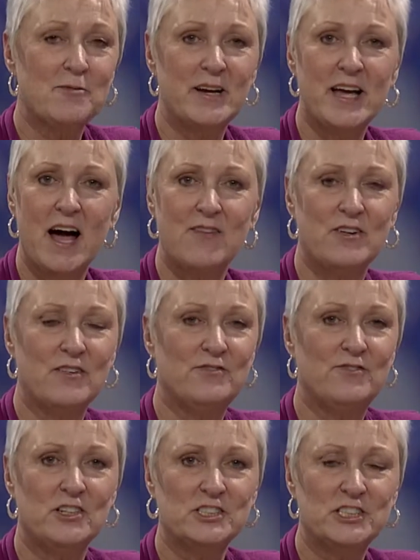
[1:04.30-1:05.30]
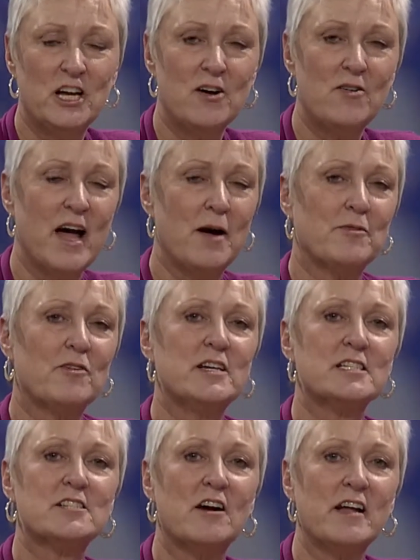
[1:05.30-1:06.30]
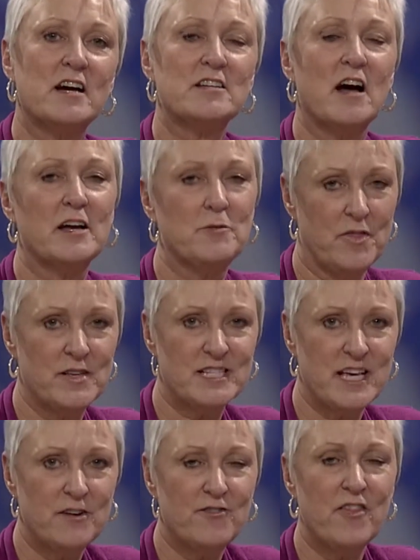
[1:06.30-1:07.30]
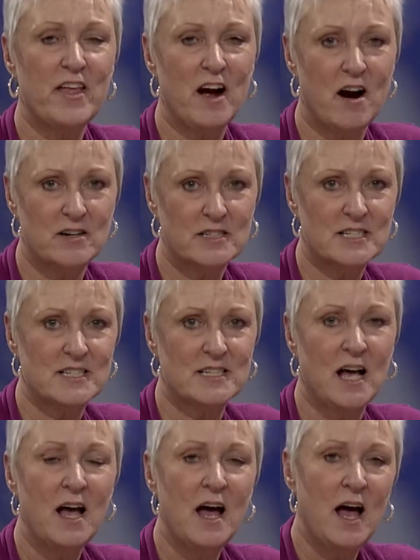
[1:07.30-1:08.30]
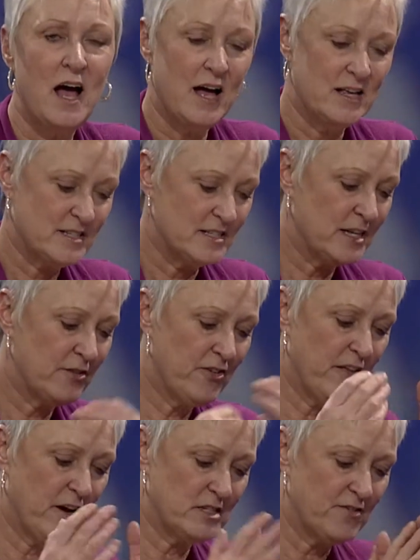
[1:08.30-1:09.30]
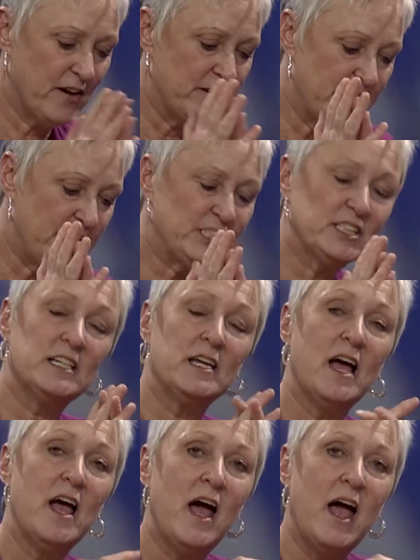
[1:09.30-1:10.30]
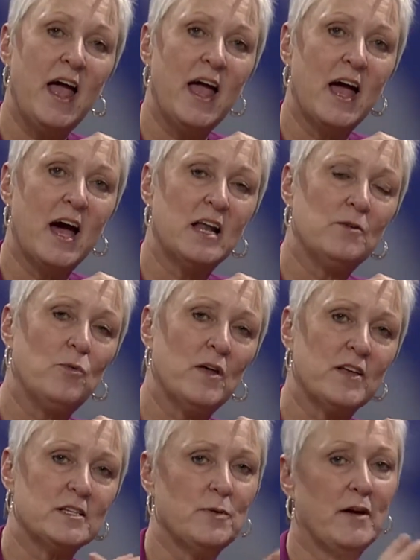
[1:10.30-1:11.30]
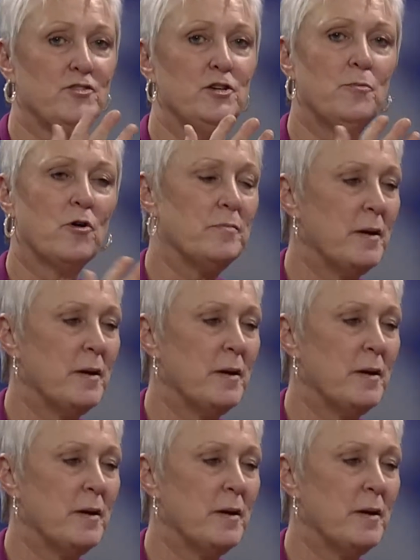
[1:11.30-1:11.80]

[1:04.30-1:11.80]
We have a full show and we're going to start out talking with the Center for the Arts. It's the Center for the Arts Foundation, and with us we have two board